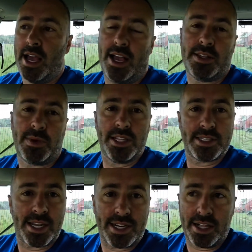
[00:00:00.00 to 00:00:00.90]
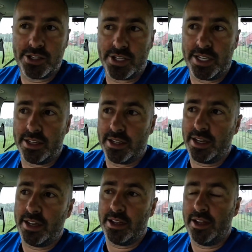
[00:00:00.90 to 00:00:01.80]
as well as technology
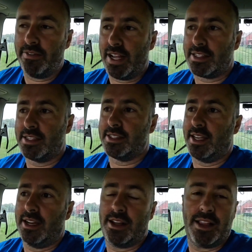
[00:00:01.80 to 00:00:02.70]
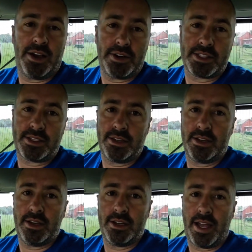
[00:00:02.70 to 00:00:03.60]
advances that allow us
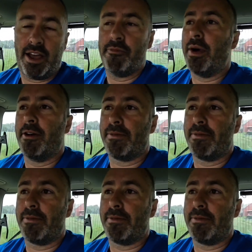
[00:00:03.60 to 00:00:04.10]
to have better